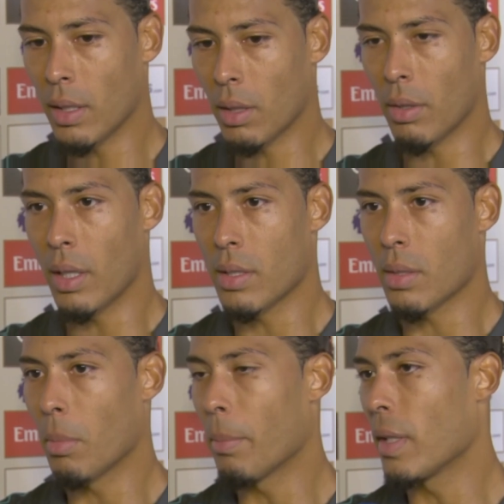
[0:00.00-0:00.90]
they created
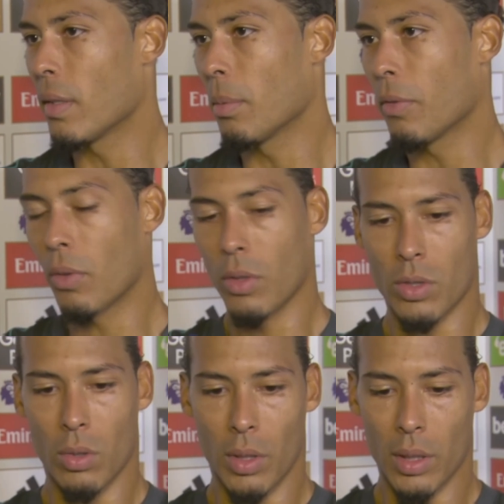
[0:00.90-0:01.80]
some momentum, of
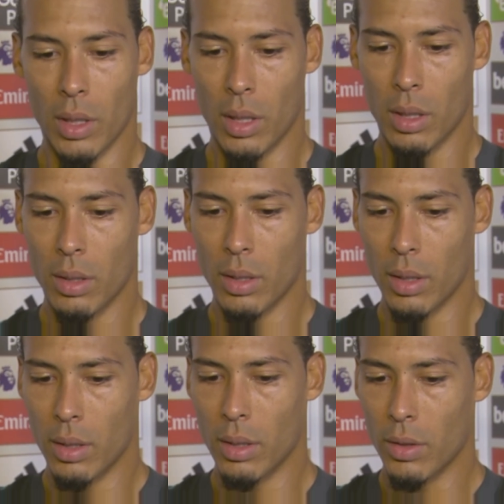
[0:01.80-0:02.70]
course, scoring the
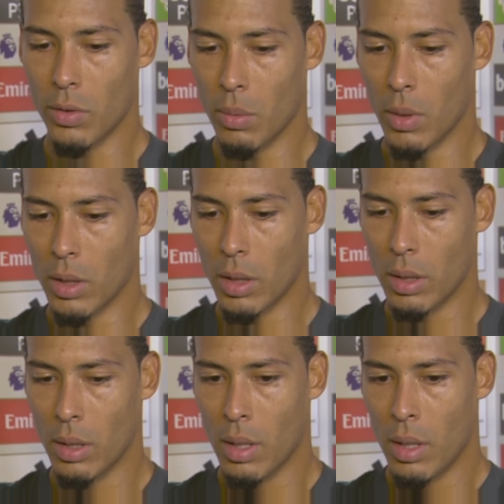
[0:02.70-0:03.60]
2-1, and